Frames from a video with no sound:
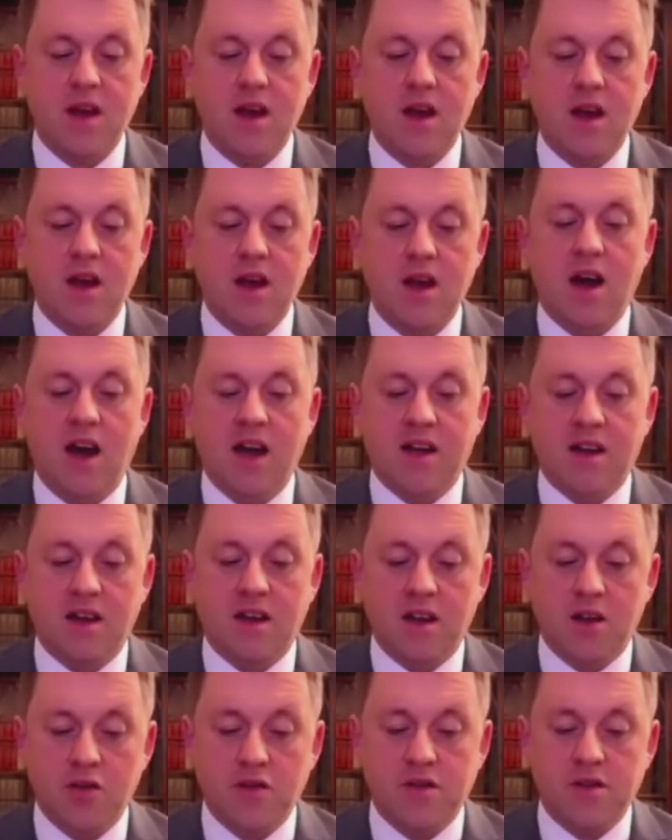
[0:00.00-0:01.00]
I
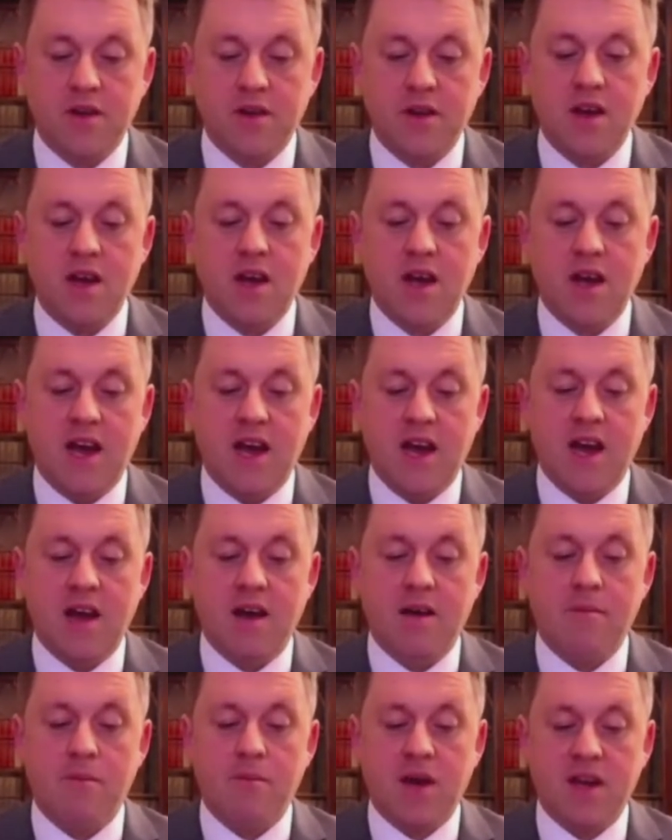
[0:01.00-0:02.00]
conclude
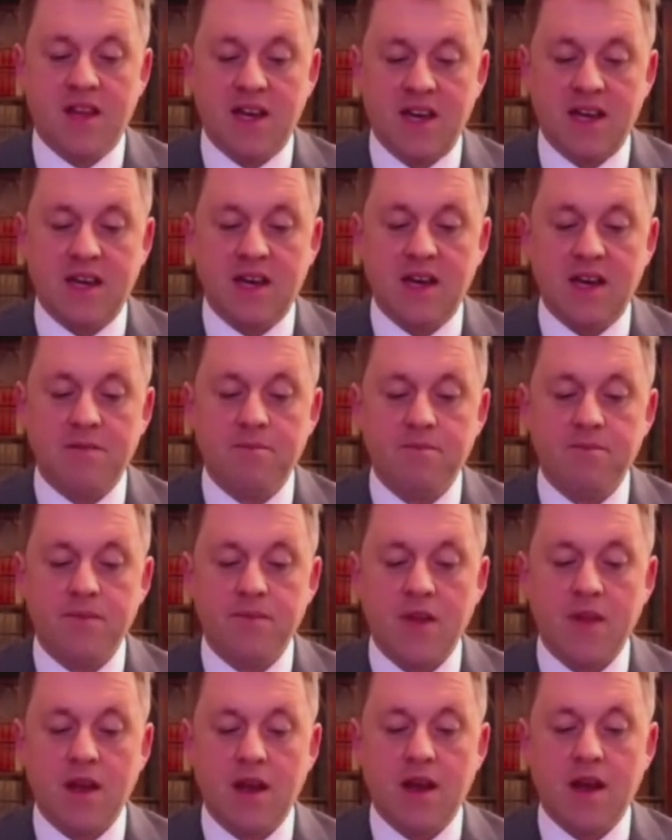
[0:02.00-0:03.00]
by thanking
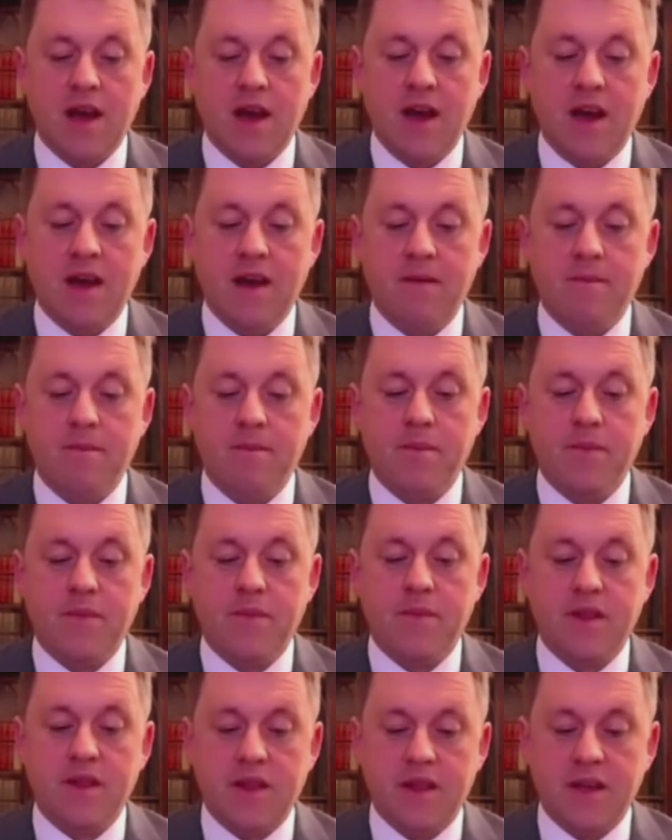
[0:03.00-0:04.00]

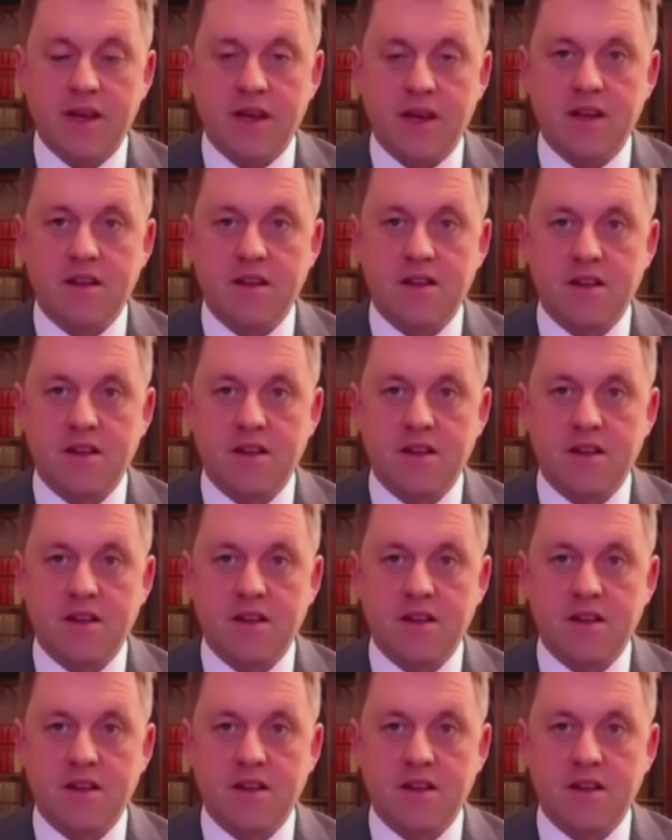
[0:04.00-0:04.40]
the